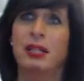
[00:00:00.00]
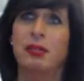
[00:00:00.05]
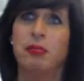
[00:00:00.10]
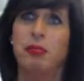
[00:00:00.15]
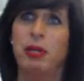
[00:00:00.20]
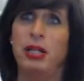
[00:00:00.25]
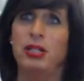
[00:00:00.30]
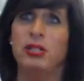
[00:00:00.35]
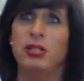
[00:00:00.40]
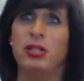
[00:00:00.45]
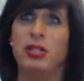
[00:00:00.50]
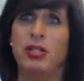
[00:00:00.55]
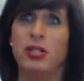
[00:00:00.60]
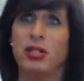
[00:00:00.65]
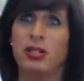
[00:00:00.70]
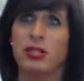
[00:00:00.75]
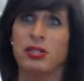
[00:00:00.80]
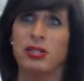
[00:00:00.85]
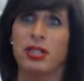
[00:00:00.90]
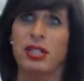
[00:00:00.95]
Pizza. You
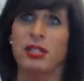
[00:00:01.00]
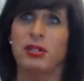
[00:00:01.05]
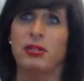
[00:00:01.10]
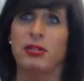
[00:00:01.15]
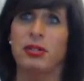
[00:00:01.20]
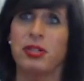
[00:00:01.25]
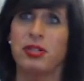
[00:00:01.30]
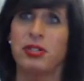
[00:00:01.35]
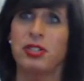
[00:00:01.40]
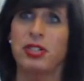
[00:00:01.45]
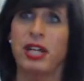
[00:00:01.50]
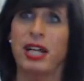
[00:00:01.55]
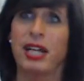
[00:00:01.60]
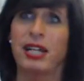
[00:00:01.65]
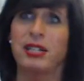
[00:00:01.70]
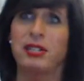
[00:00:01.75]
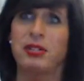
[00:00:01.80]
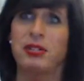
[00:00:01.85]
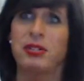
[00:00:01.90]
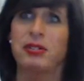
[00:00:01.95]
can see it on the
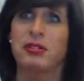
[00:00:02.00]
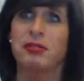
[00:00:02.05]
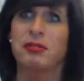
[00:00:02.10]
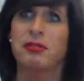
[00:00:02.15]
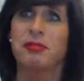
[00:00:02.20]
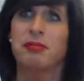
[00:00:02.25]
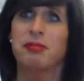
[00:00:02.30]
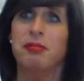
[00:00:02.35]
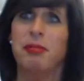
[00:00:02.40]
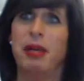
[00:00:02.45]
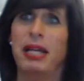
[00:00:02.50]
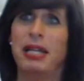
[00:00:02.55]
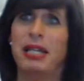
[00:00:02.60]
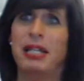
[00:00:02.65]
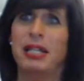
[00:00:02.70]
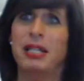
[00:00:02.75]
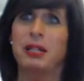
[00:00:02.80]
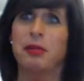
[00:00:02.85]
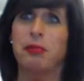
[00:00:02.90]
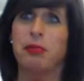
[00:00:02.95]
channel.
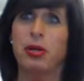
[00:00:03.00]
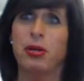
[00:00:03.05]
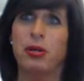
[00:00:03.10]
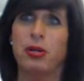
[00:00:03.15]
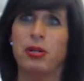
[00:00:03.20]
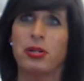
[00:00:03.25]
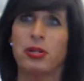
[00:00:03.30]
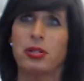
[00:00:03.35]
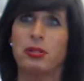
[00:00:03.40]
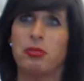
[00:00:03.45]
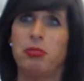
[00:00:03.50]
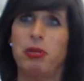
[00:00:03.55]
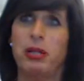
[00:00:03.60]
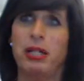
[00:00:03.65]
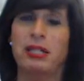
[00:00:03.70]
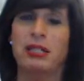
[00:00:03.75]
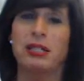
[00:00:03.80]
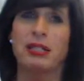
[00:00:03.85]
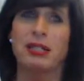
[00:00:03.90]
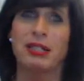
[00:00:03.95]
Making the Bergs
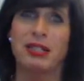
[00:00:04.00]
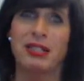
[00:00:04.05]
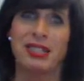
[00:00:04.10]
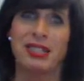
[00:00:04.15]
Pizza.